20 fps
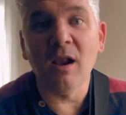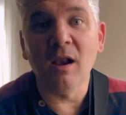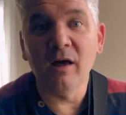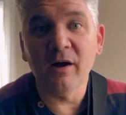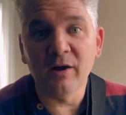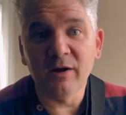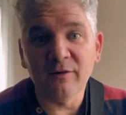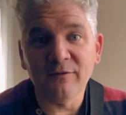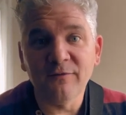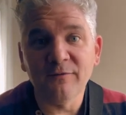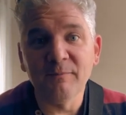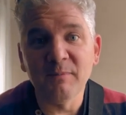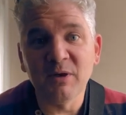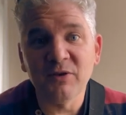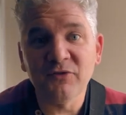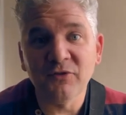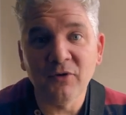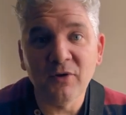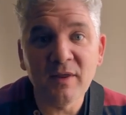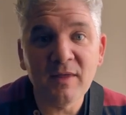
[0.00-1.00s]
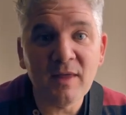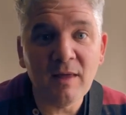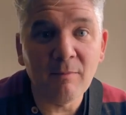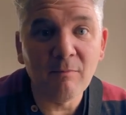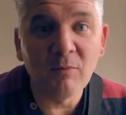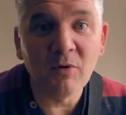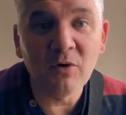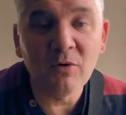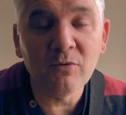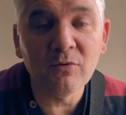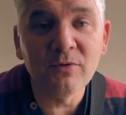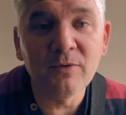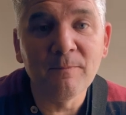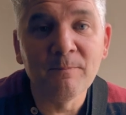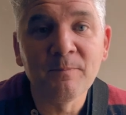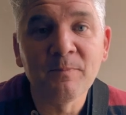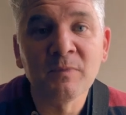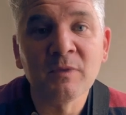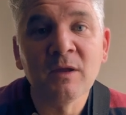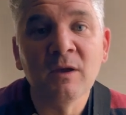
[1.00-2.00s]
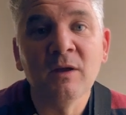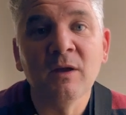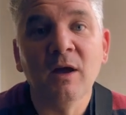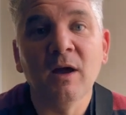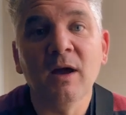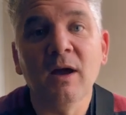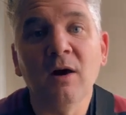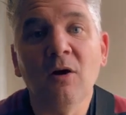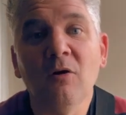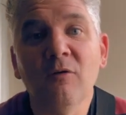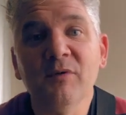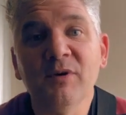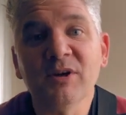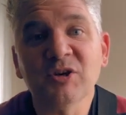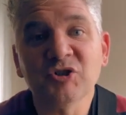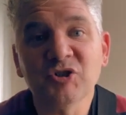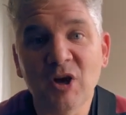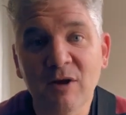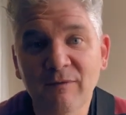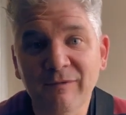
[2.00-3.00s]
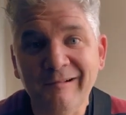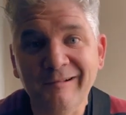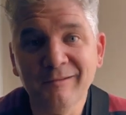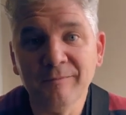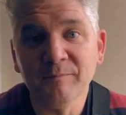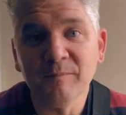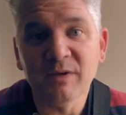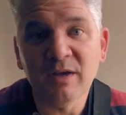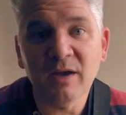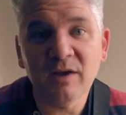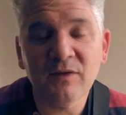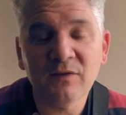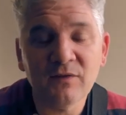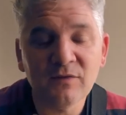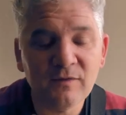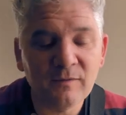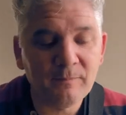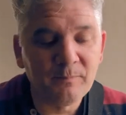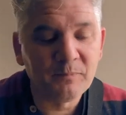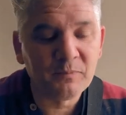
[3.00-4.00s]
lot of Mixolydian mode over the shuffle, yes.